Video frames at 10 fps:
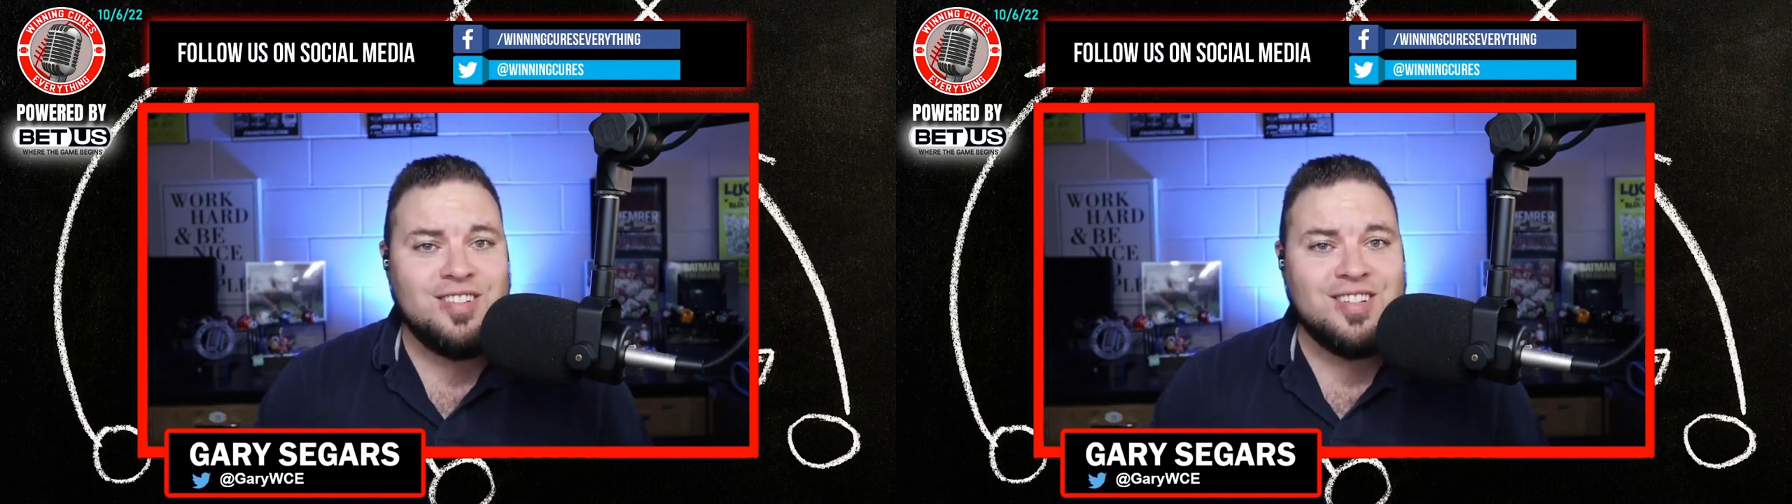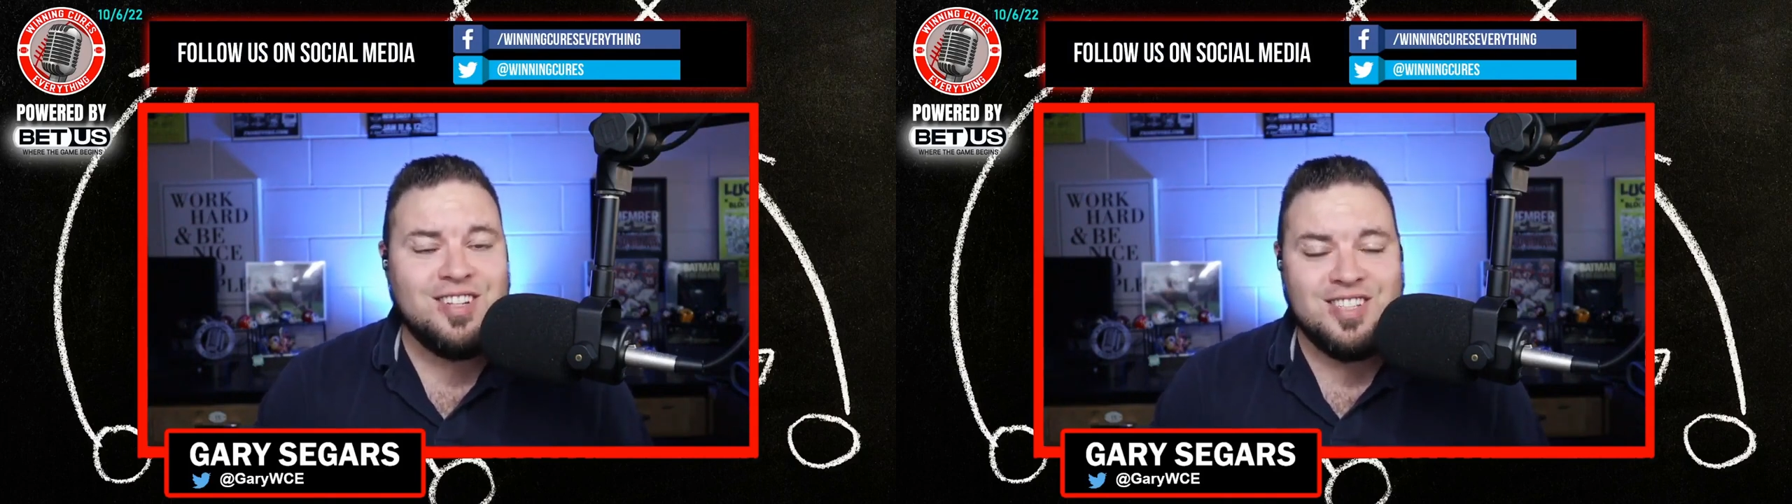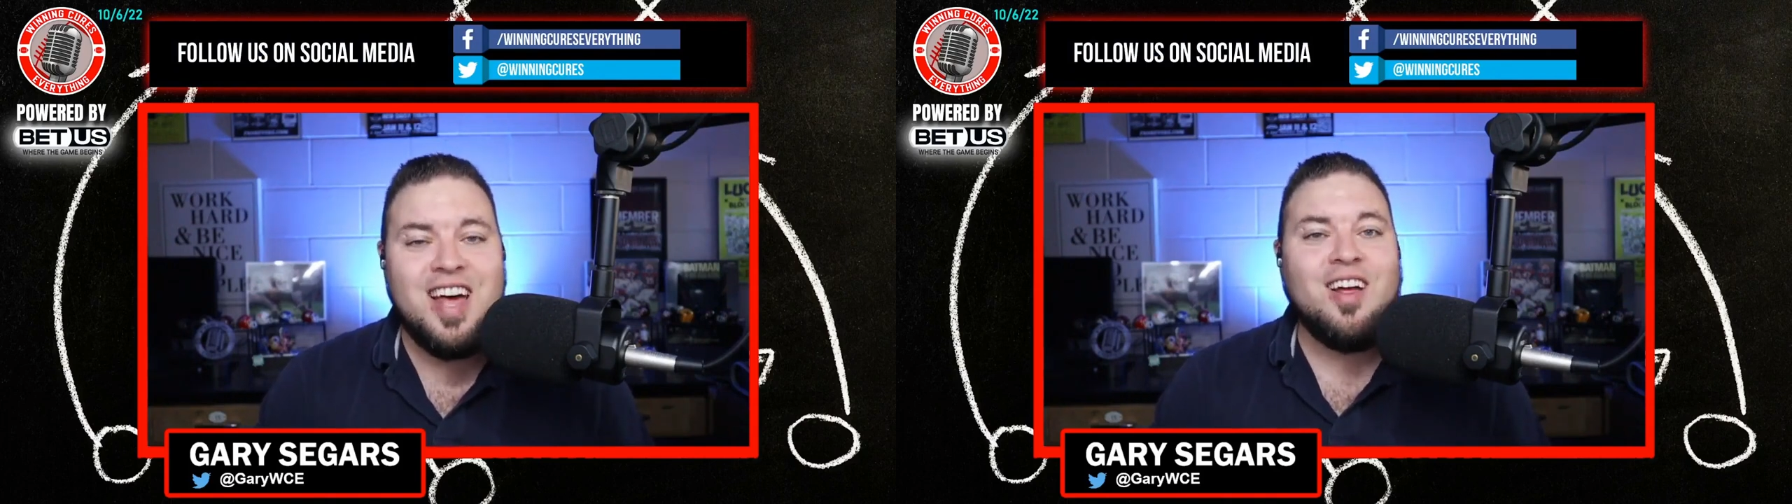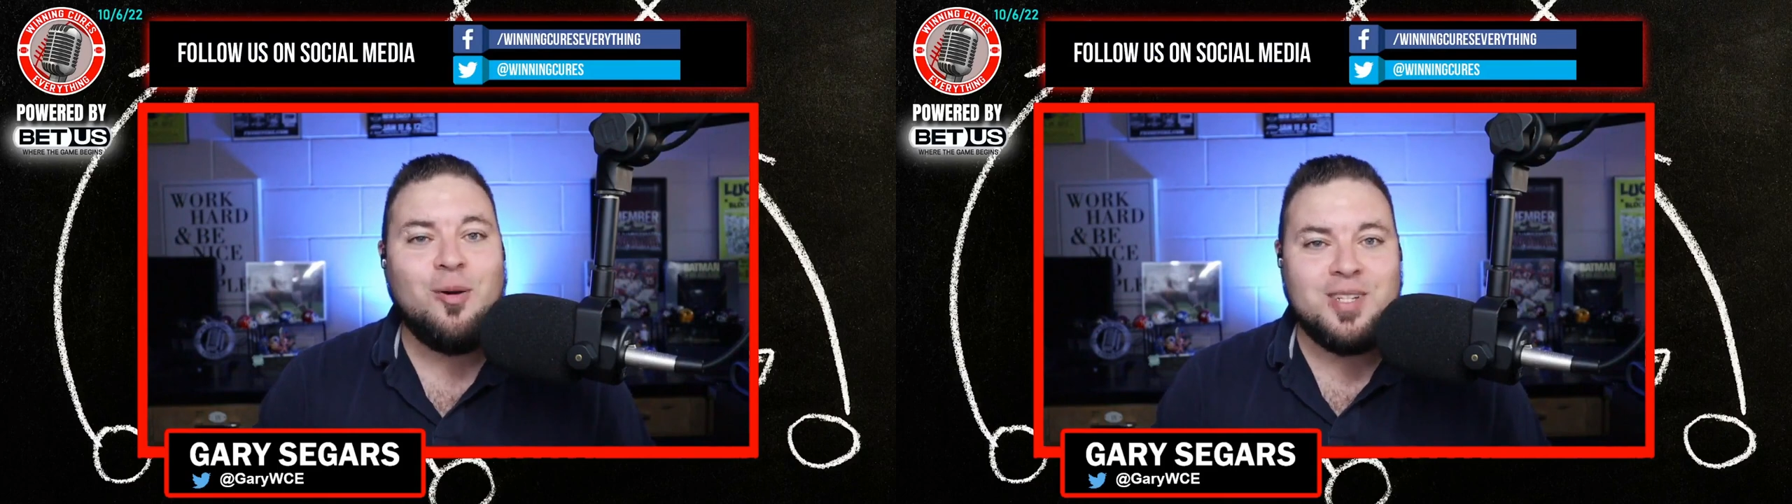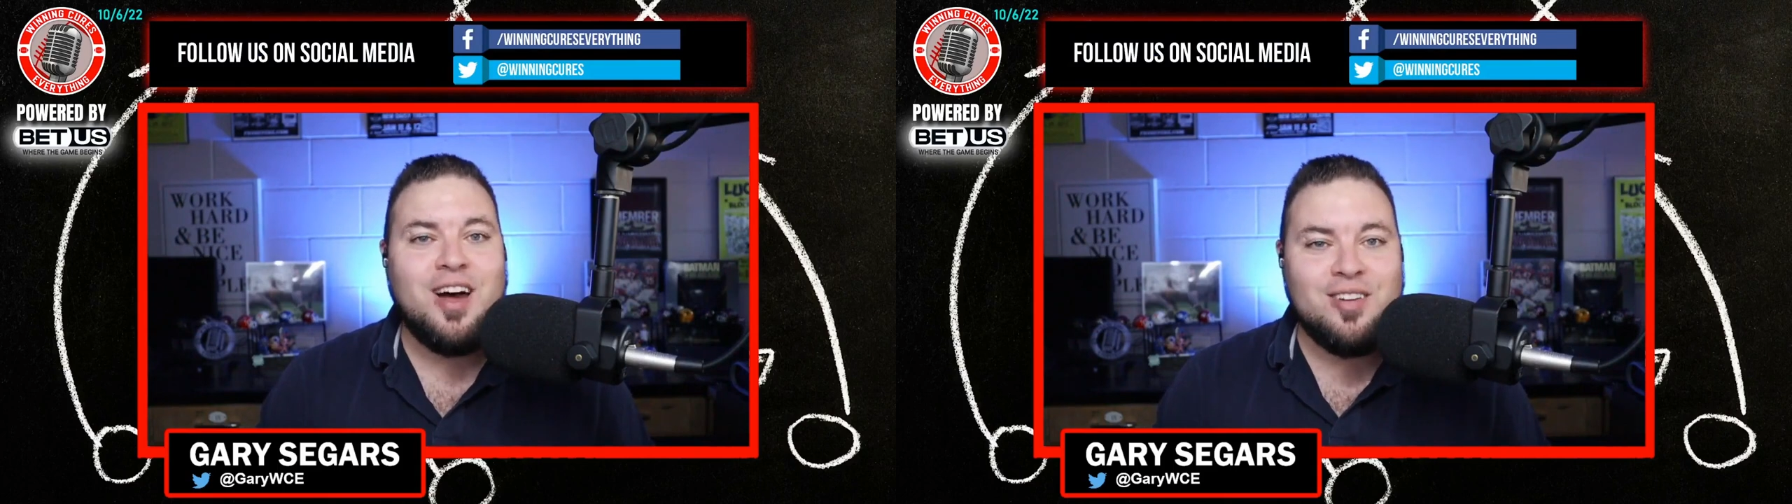because that
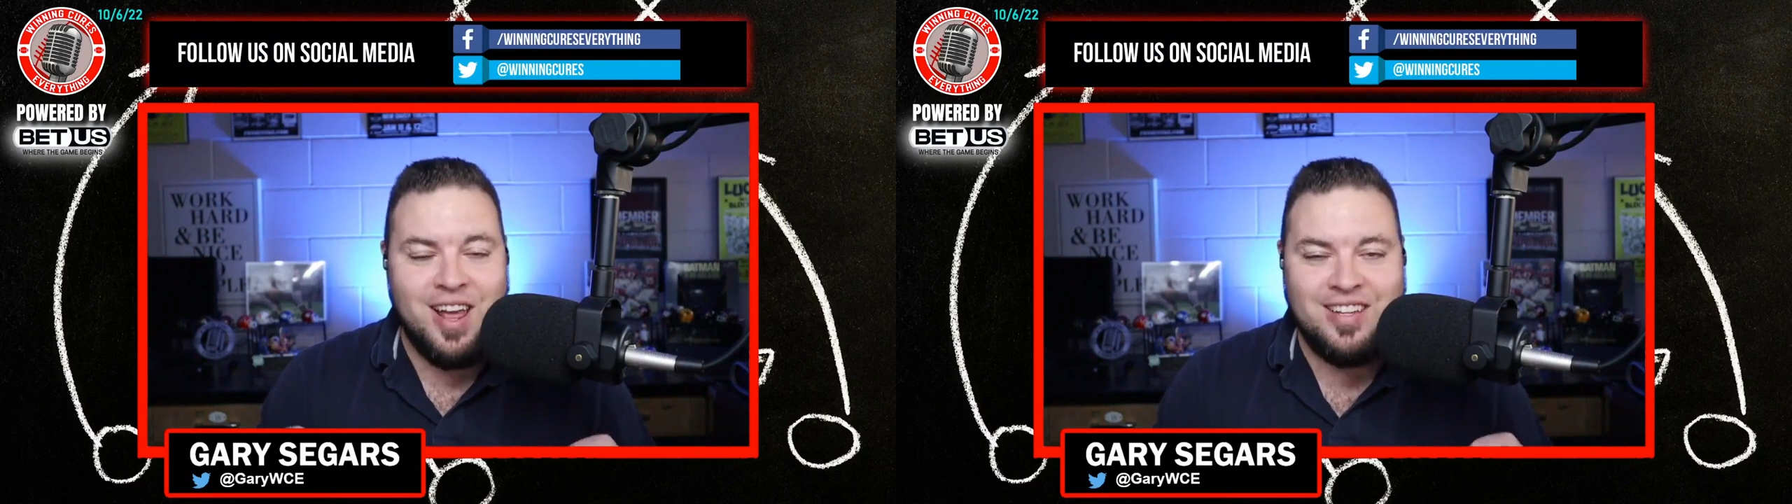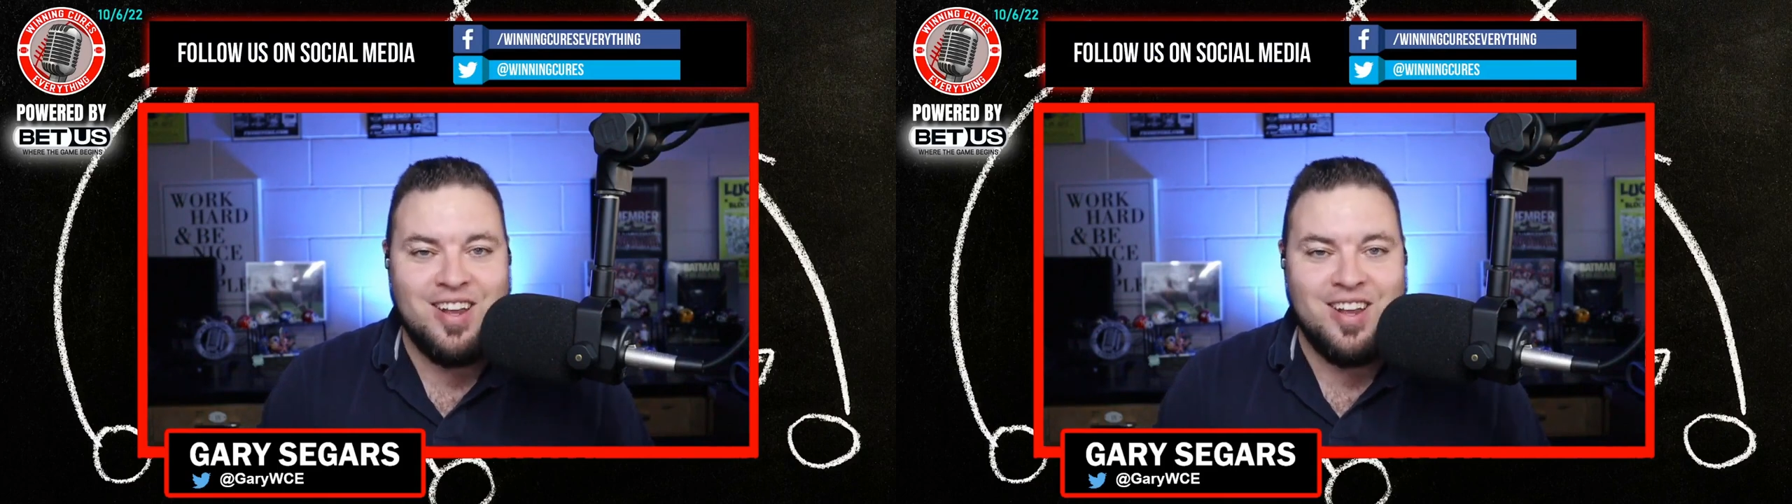helps out a